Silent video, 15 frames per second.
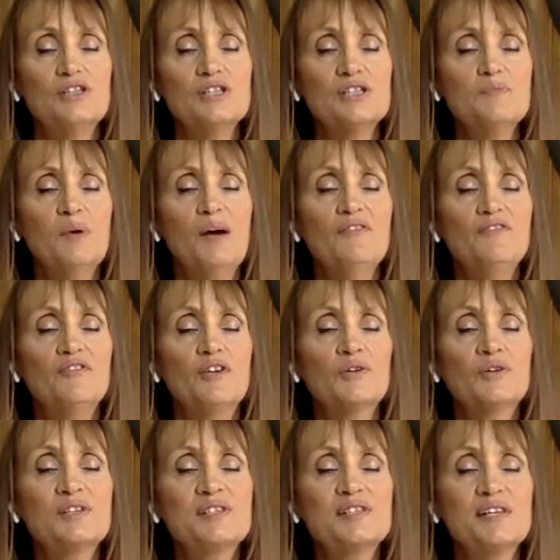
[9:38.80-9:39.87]
And just by
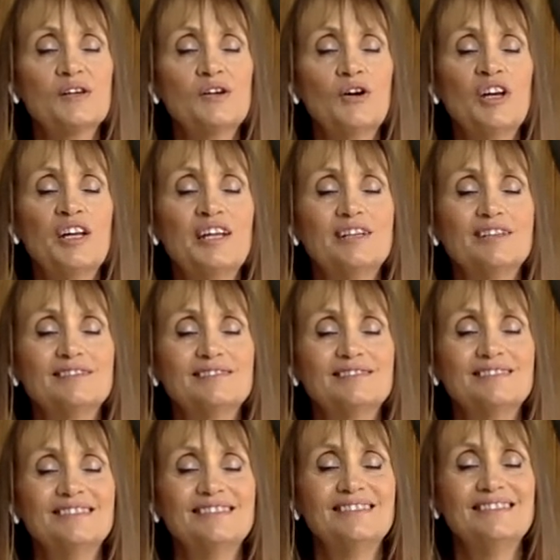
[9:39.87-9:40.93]
focusing on it,
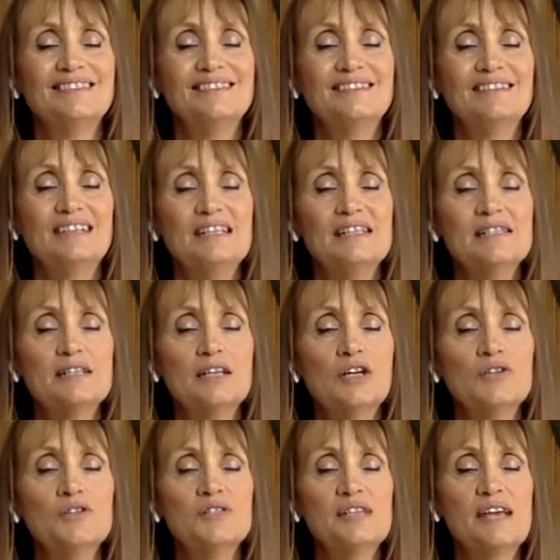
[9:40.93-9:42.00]
it
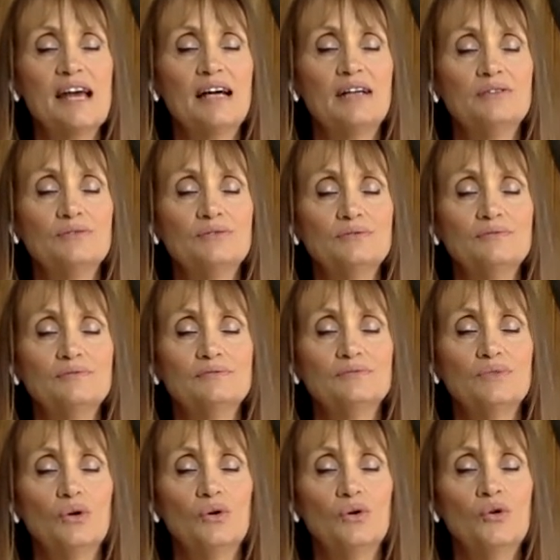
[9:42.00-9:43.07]
slows down
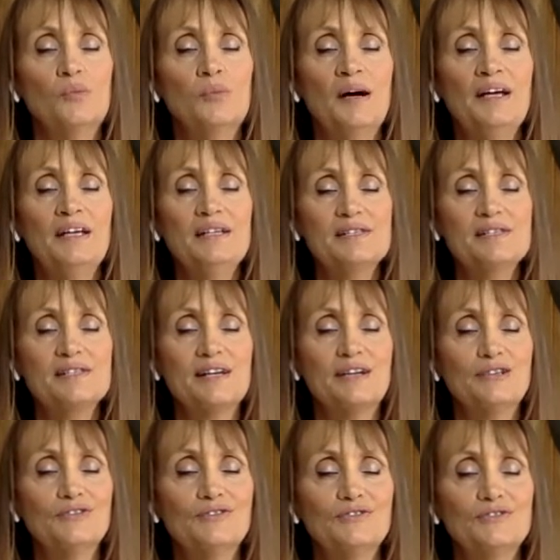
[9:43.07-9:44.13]
all by
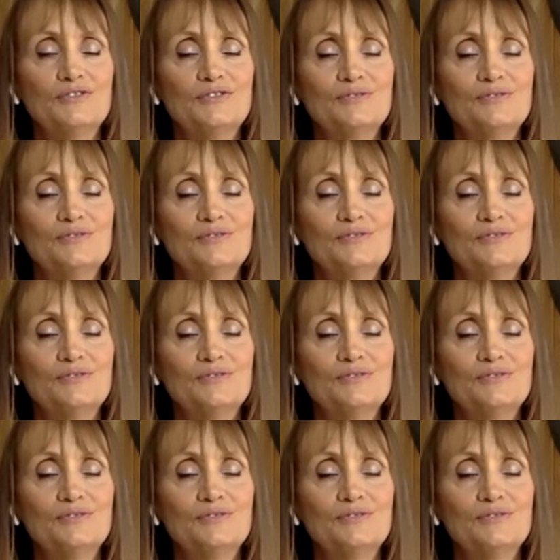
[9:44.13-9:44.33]
itself.